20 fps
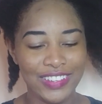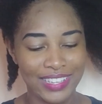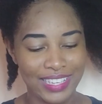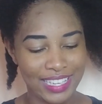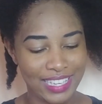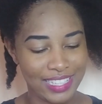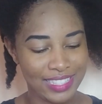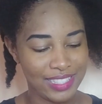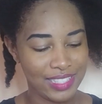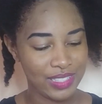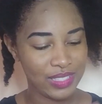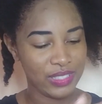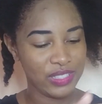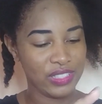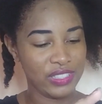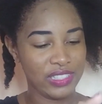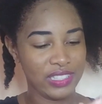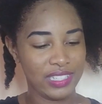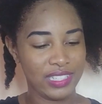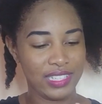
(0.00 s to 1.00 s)
Okay,
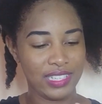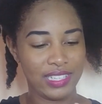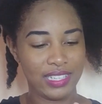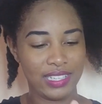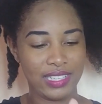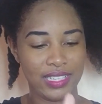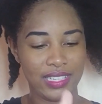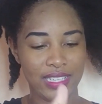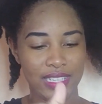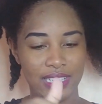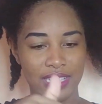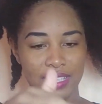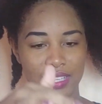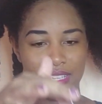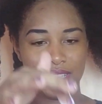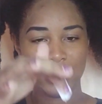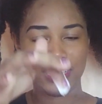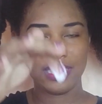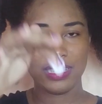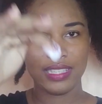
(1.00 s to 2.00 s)
so
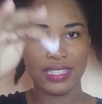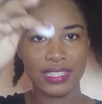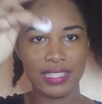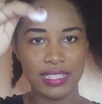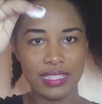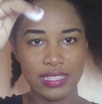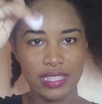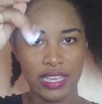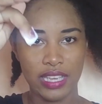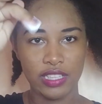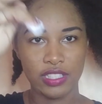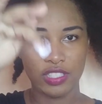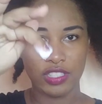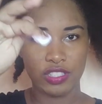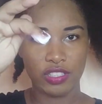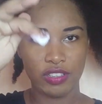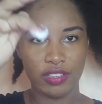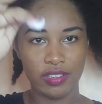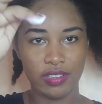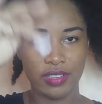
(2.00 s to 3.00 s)
this is the
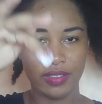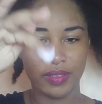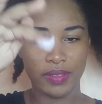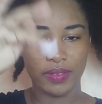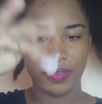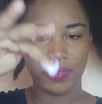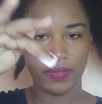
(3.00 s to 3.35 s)
texture.